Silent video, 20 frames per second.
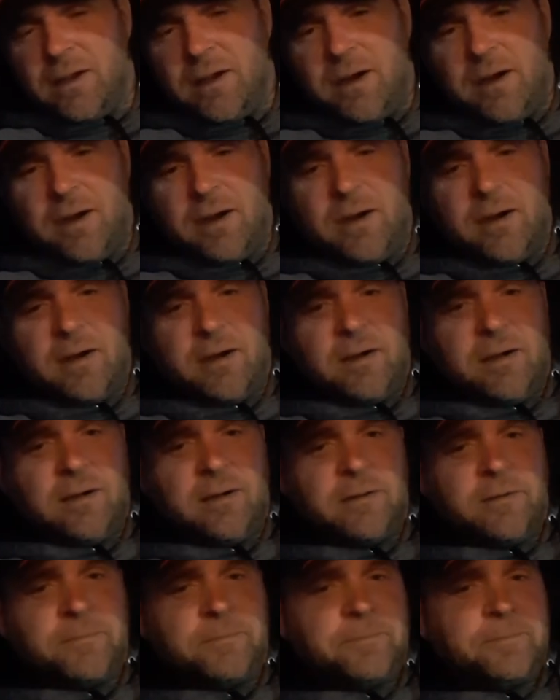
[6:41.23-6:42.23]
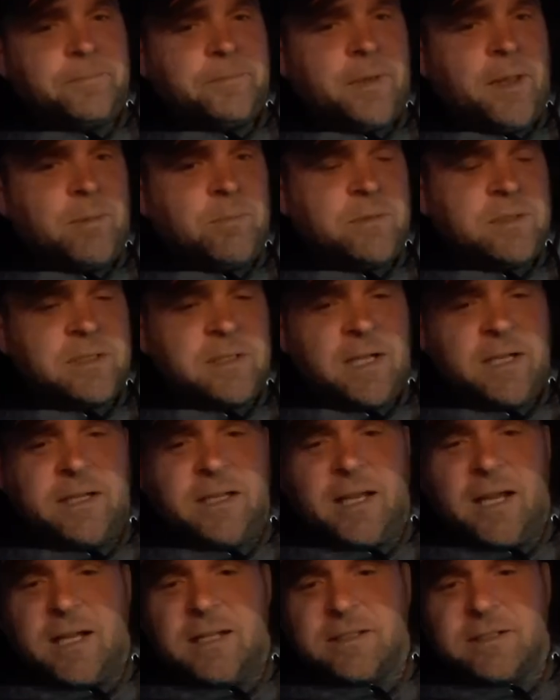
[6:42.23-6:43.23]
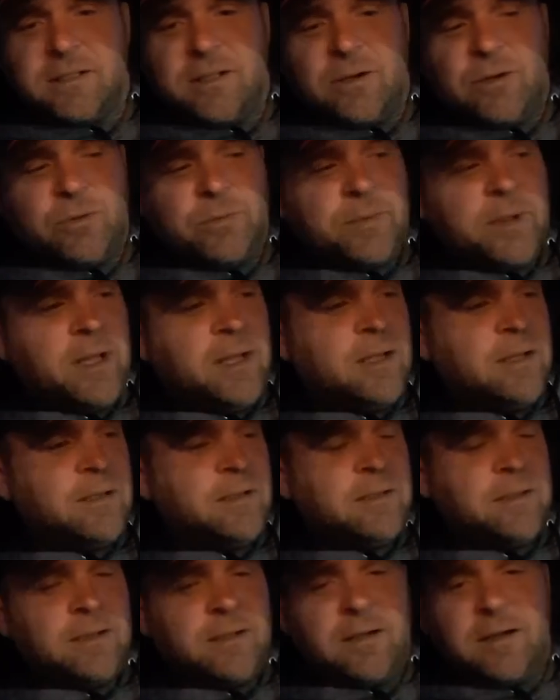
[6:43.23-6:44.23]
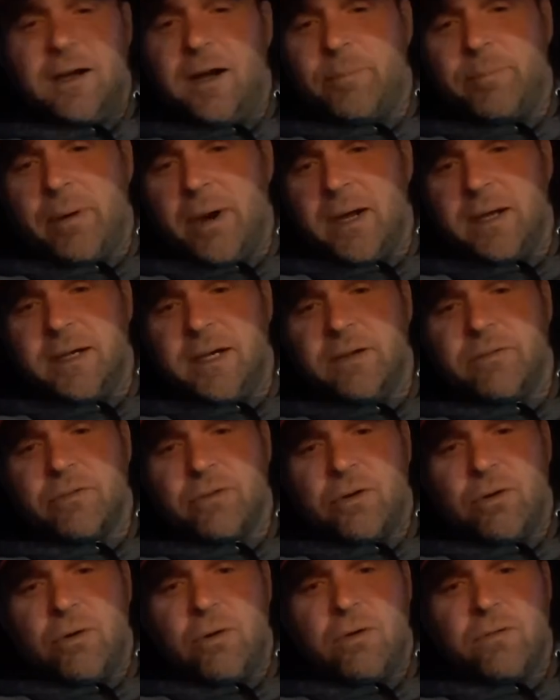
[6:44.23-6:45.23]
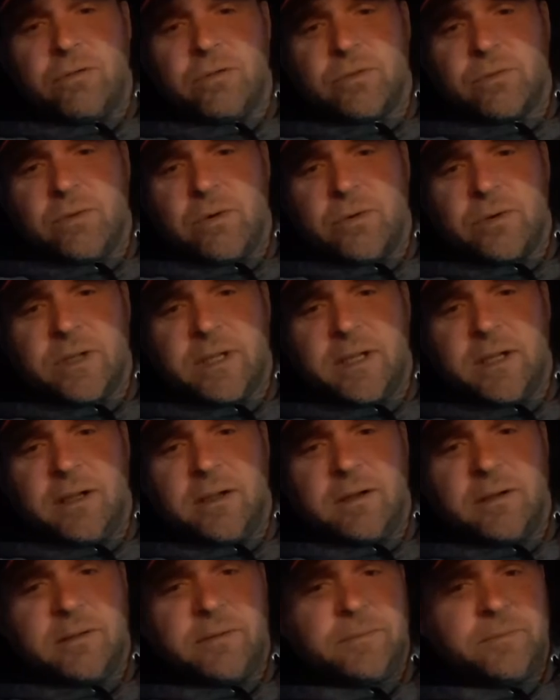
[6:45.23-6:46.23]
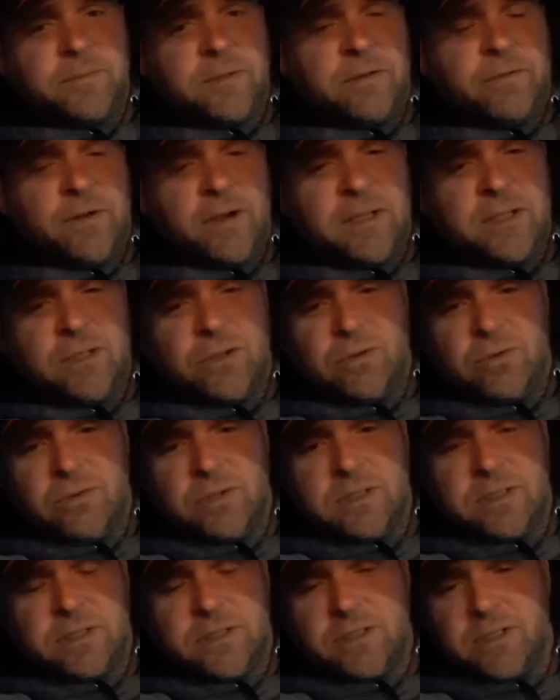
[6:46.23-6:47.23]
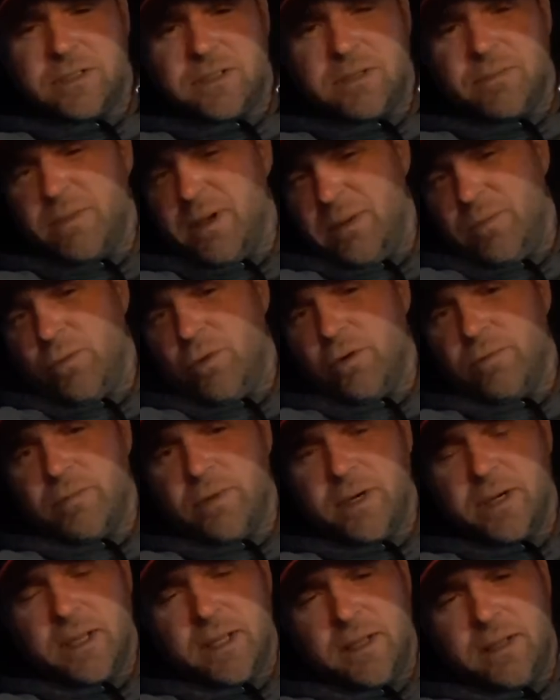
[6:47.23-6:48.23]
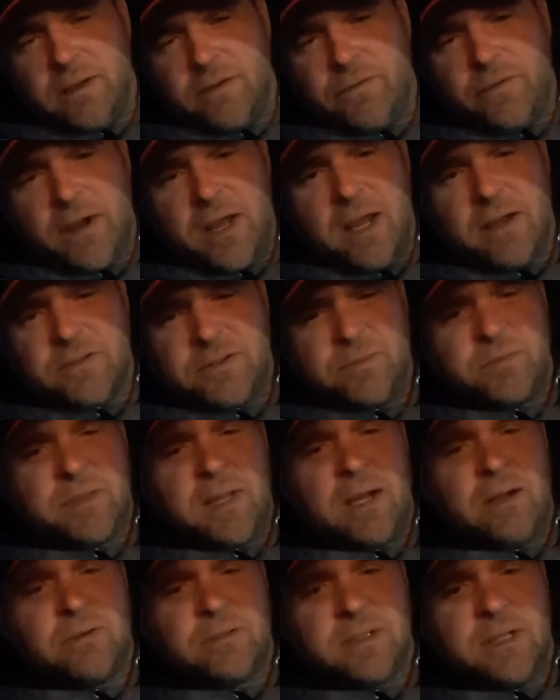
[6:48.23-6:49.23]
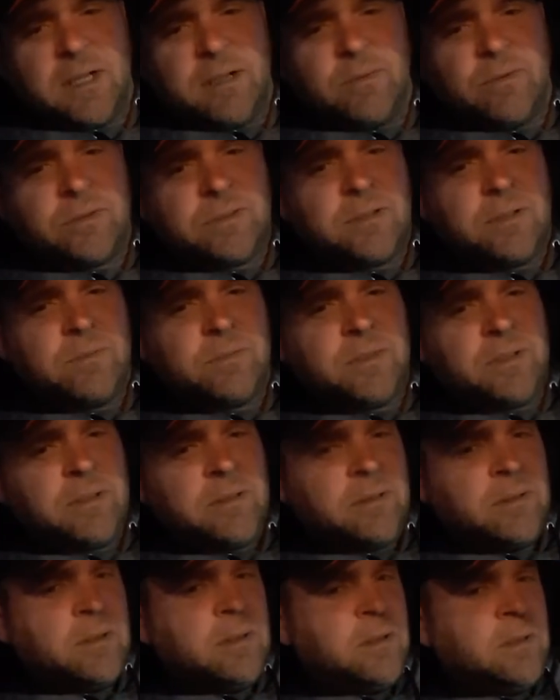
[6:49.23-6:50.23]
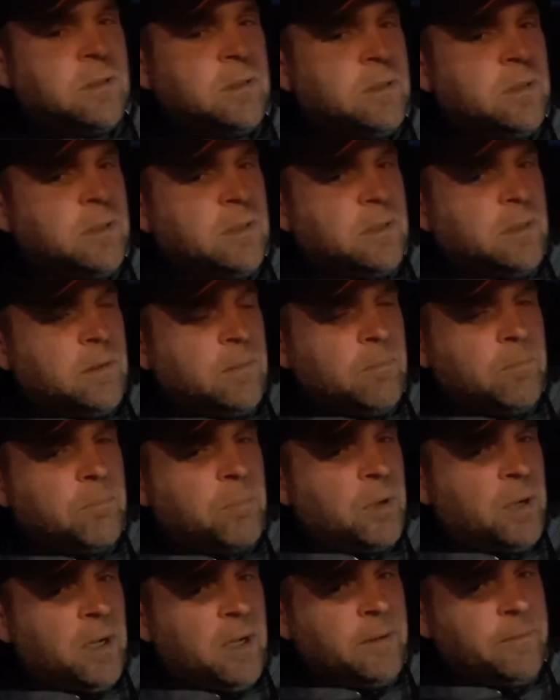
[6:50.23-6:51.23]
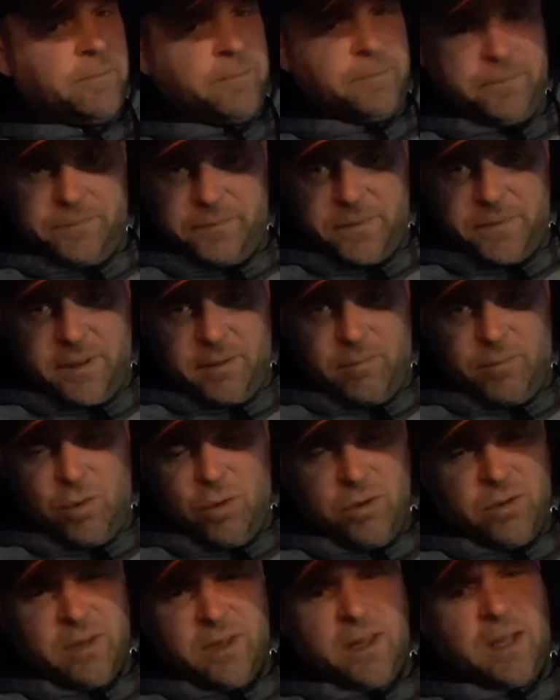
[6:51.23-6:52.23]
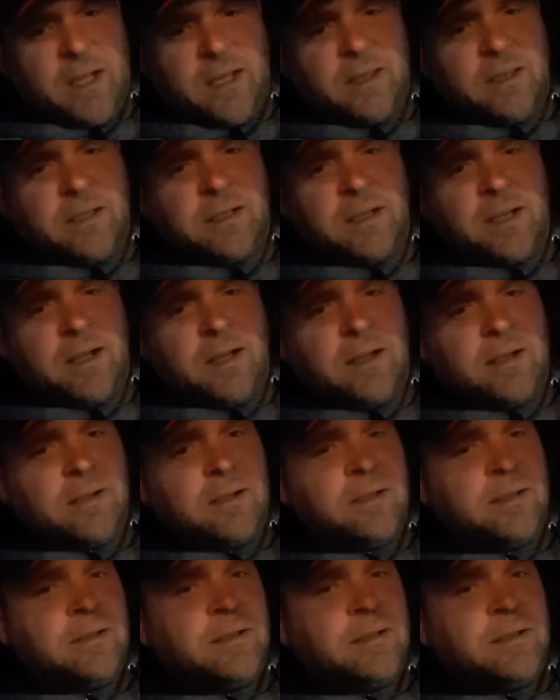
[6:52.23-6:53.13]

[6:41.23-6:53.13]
I'm just letting you guys know, man. I'll probably never go over the road again. If I do, it's just to make more money if I have some downtime or something. But more than likely not.